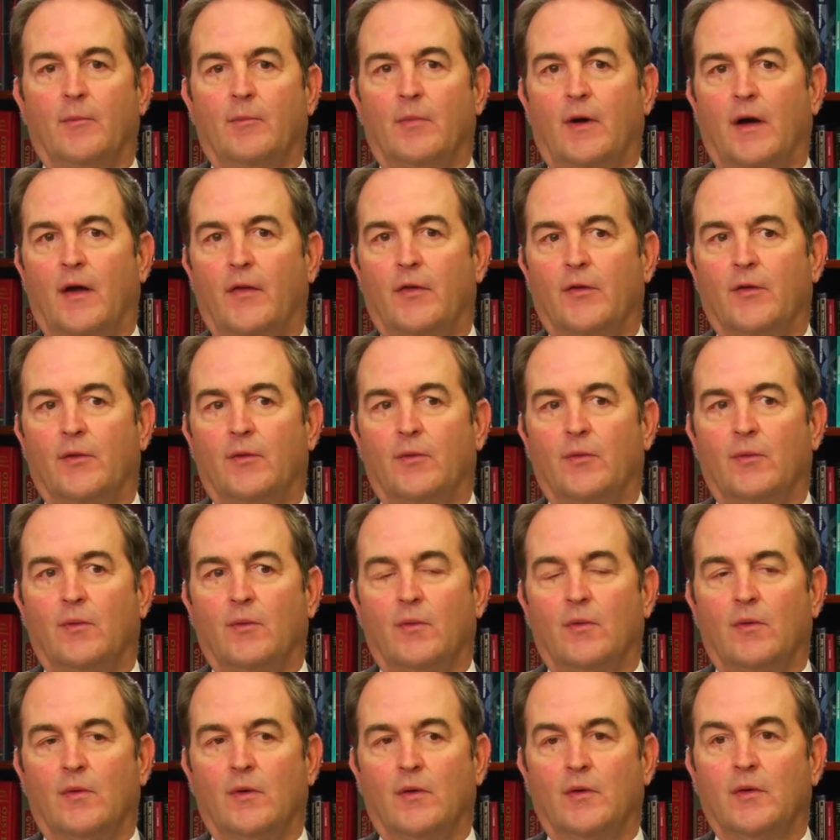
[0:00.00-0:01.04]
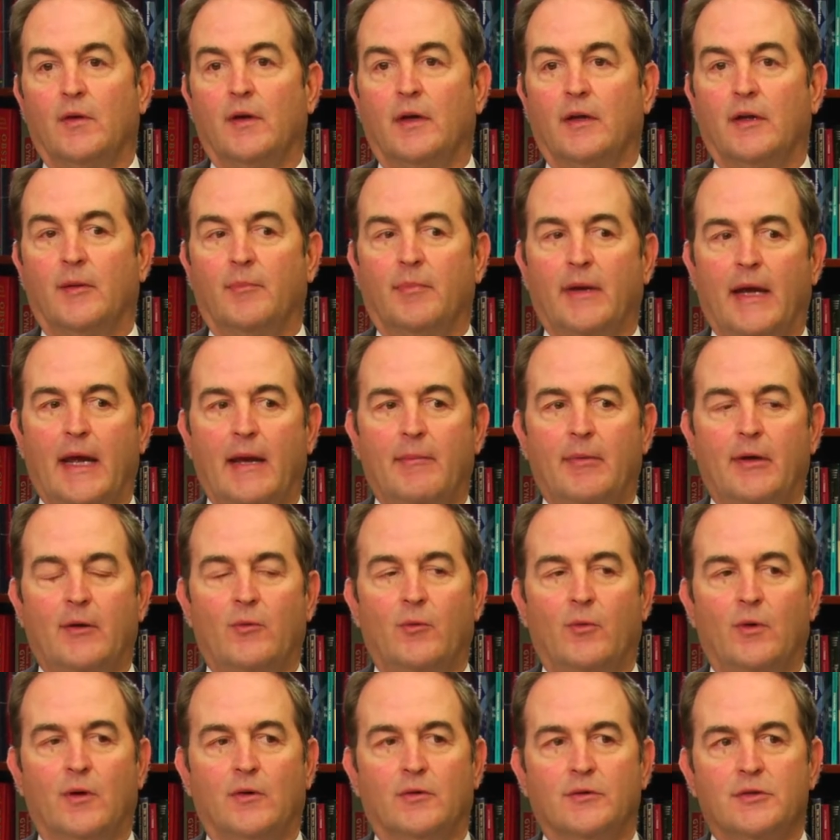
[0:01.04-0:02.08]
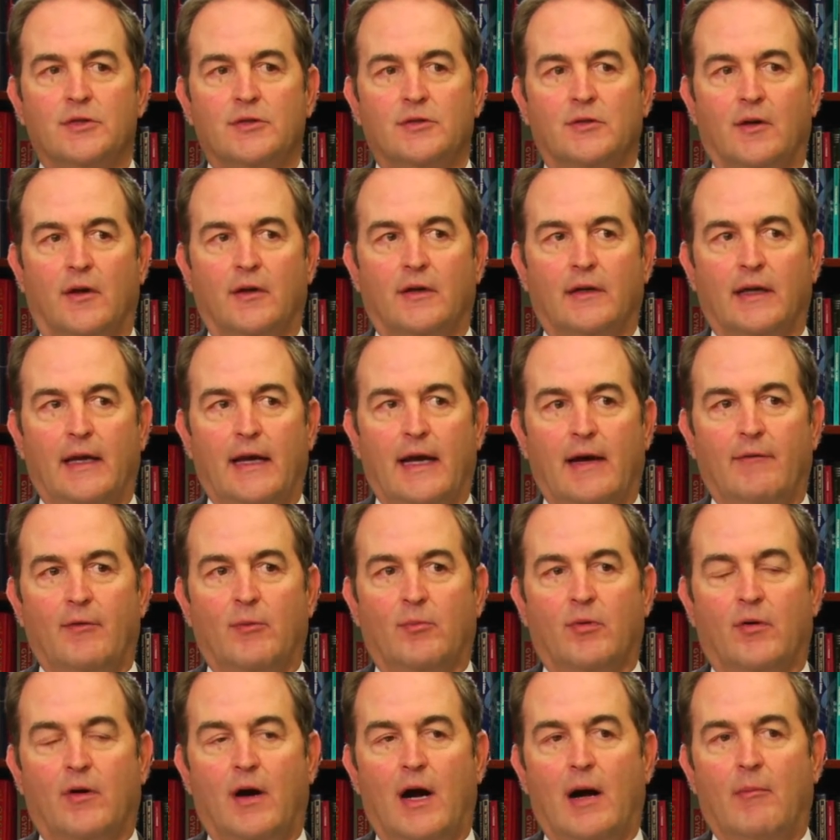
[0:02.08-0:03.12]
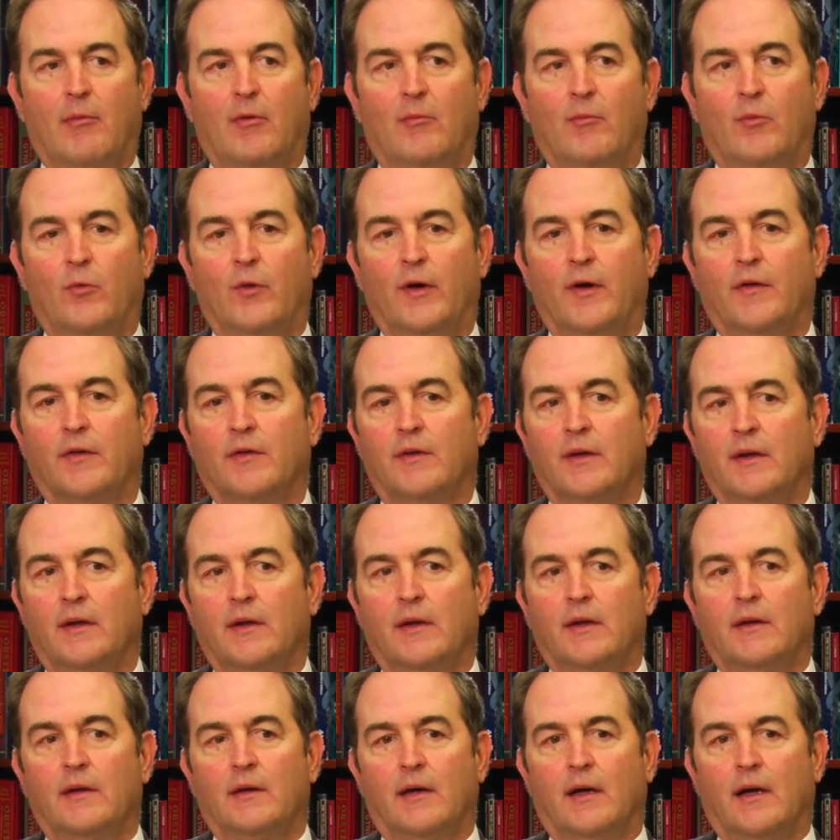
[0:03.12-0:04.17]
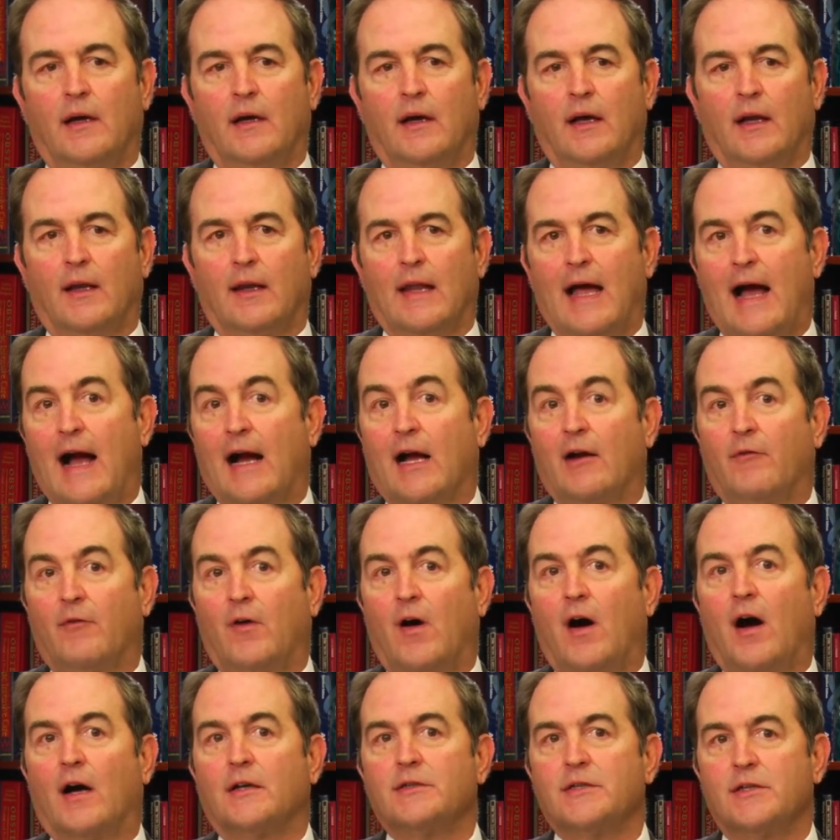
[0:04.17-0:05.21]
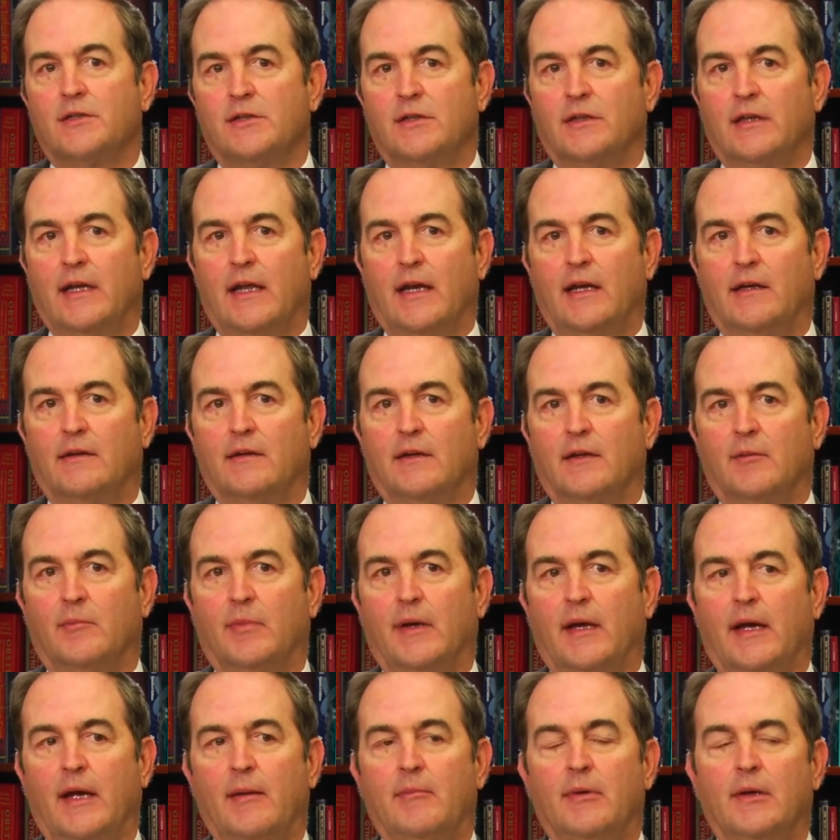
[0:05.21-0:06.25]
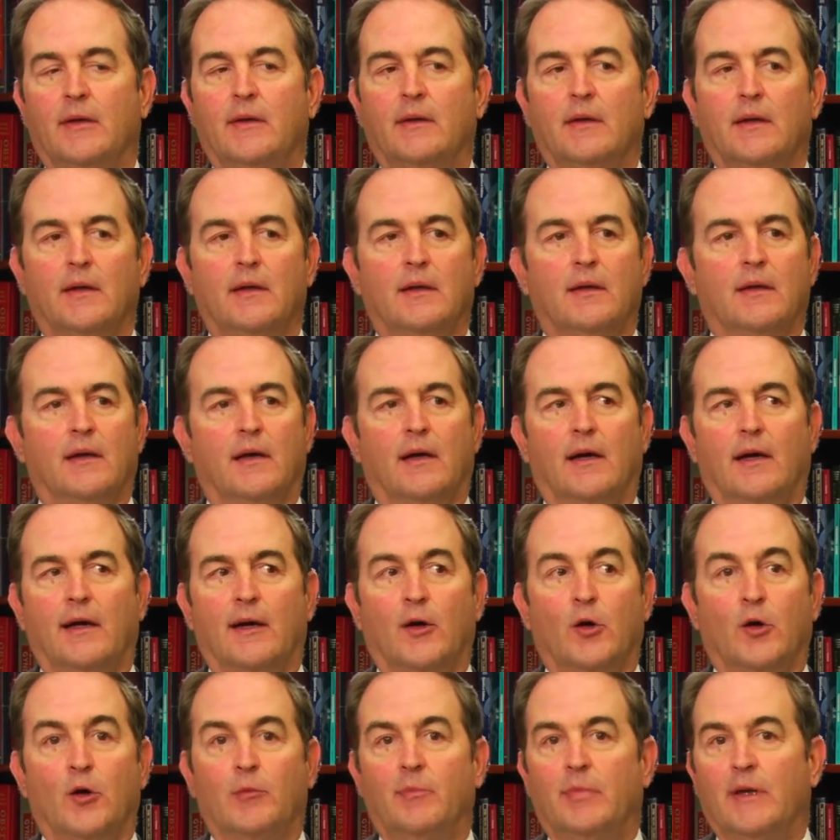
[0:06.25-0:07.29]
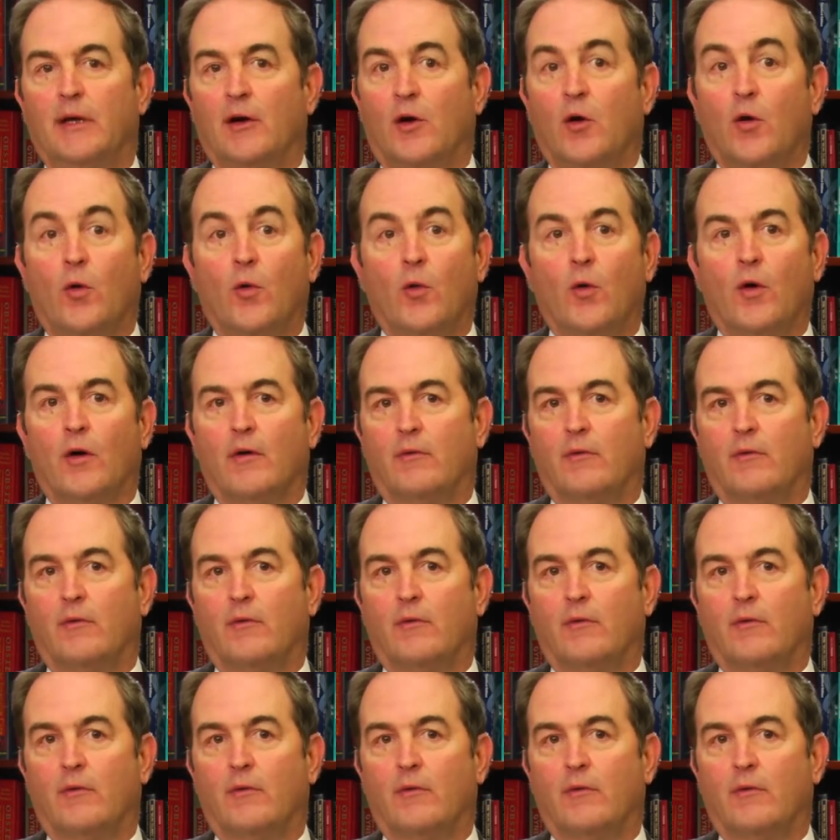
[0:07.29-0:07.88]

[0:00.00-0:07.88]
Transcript: mother uh, and the baby will start to have a problem with uh, a lack of oxygen getting to the baby. Uh, it could be a cord